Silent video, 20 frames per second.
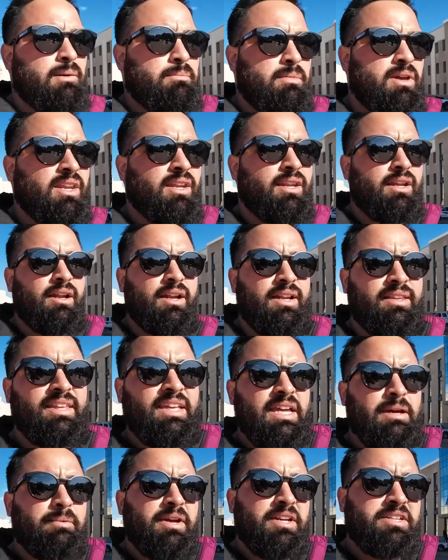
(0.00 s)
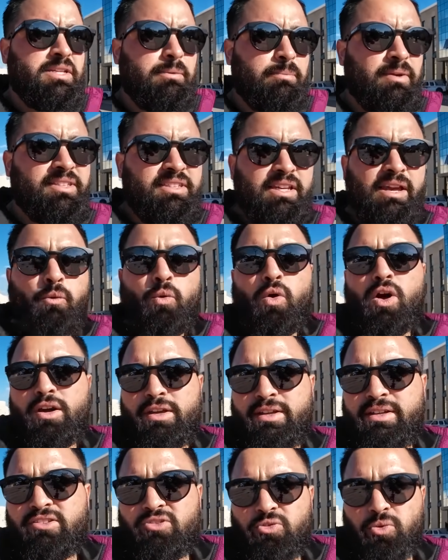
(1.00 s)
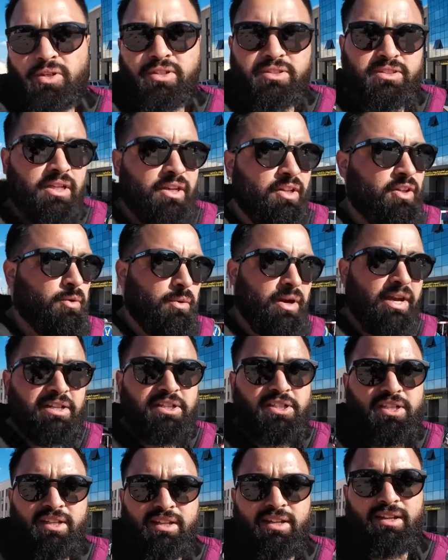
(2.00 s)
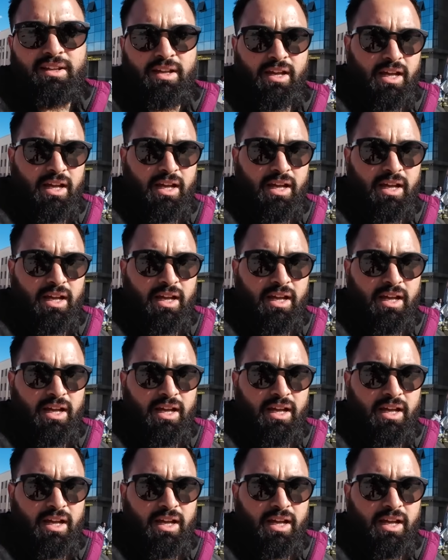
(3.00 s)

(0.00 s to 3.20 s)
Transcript: I made it out. I think I'm actually about to walk in towards the direction